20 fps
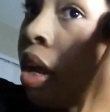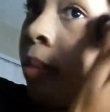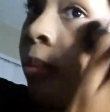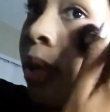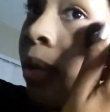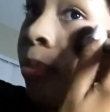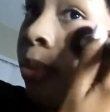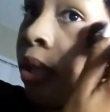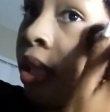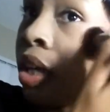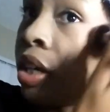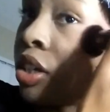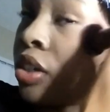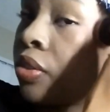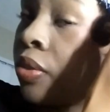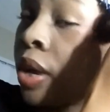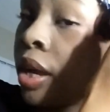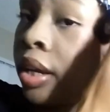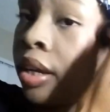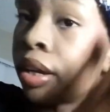on my blush
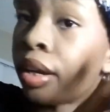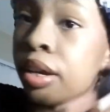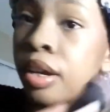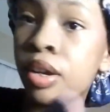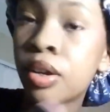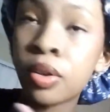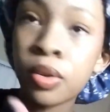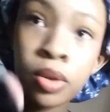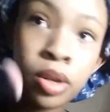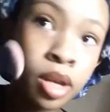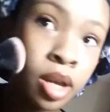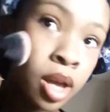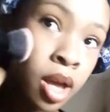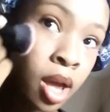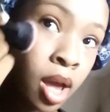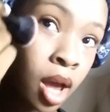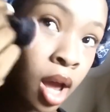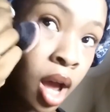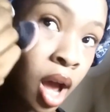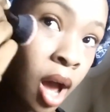right now.
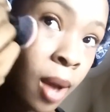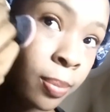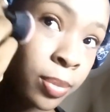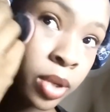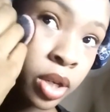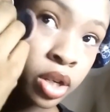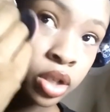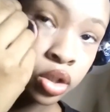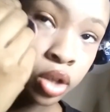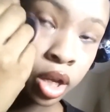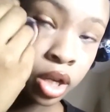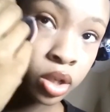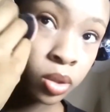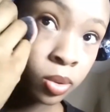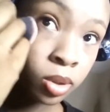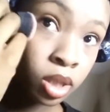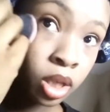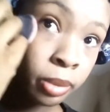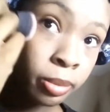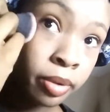I'm gonna try to do a
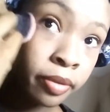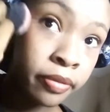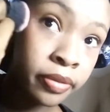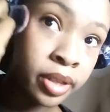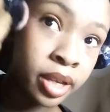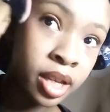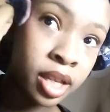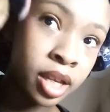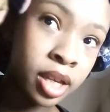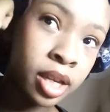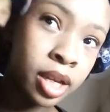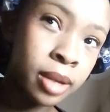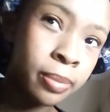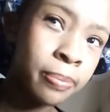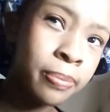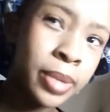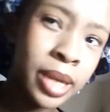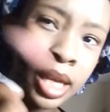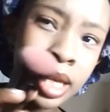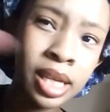little bit of like a
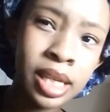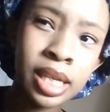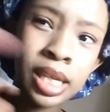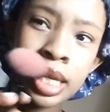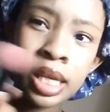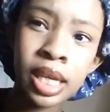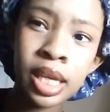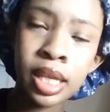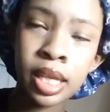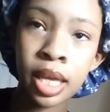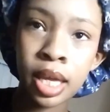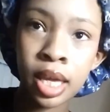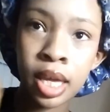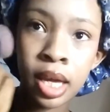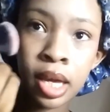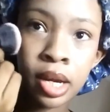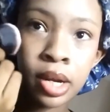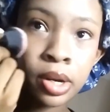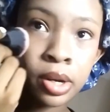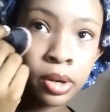pinky like
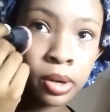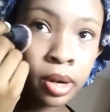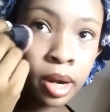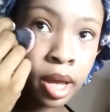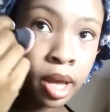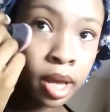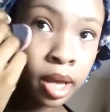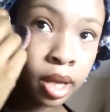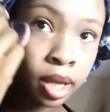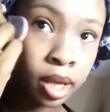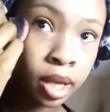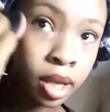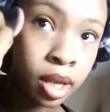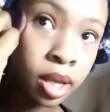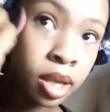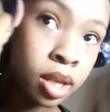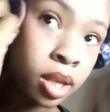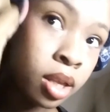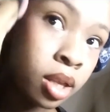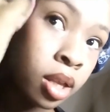under eye
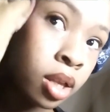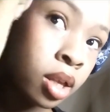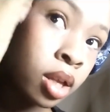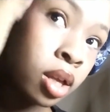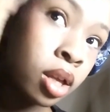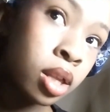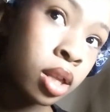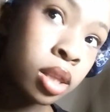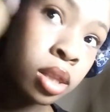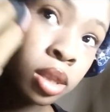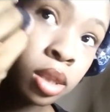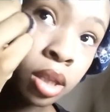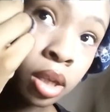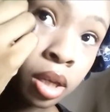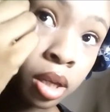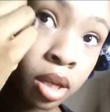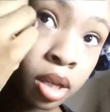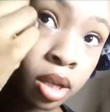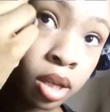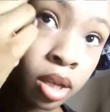
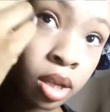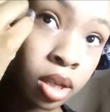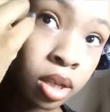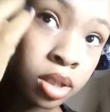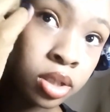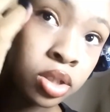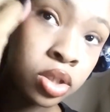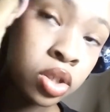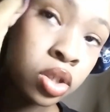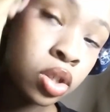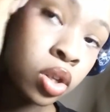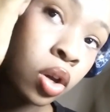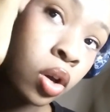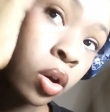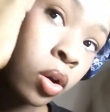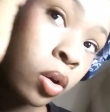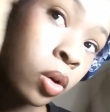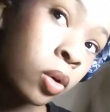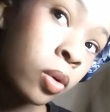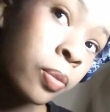look.
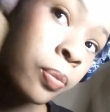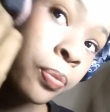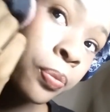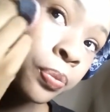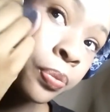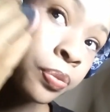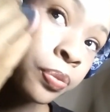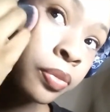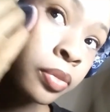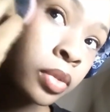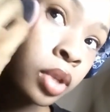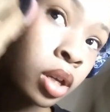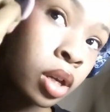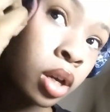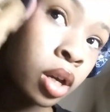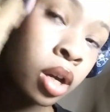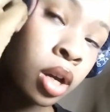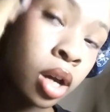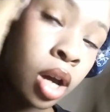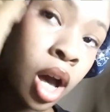So
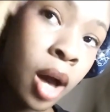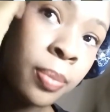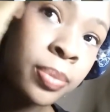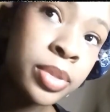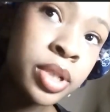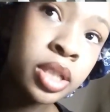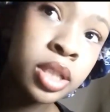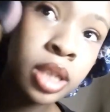I'm just